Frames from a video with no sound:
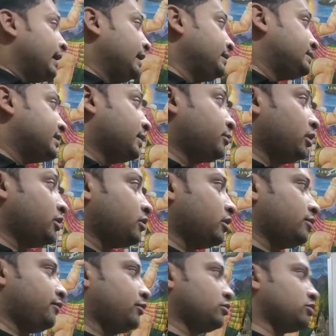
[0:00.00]

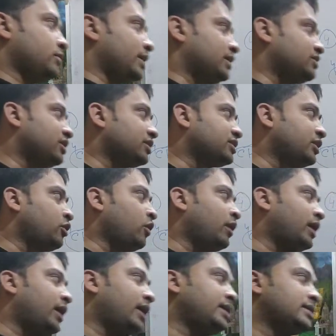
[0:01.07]
Intermolecular force of attraction.
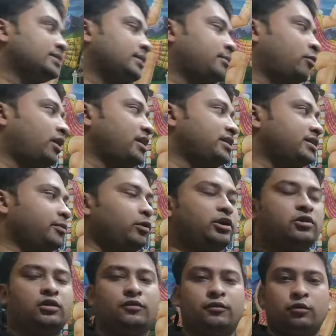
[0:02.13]
Where is the
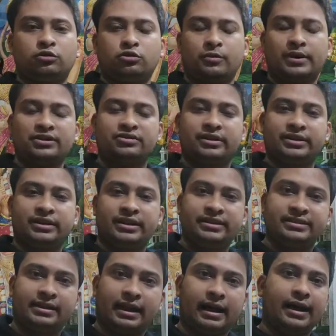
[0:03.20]
intermolecular force of attraction
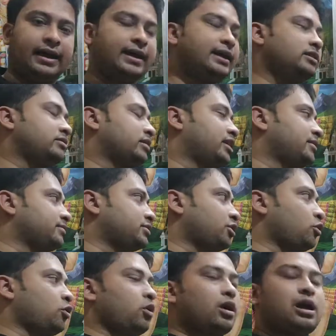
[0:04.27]
is high, it gives
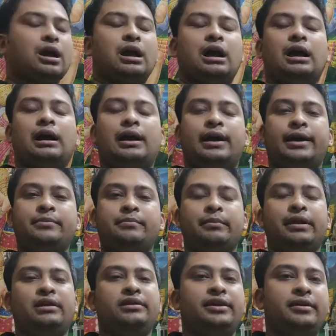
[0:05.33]
you high
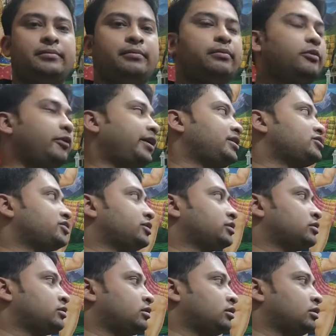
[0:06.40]
melting point.
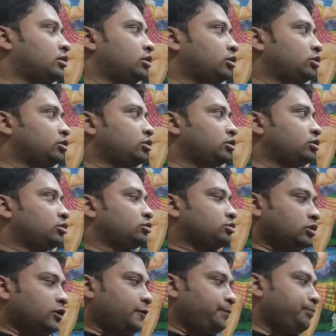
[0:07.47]

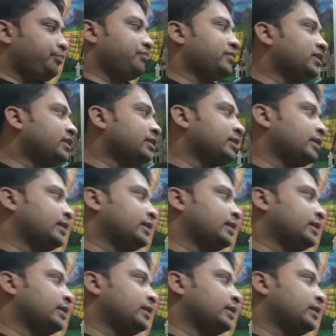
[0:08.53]
So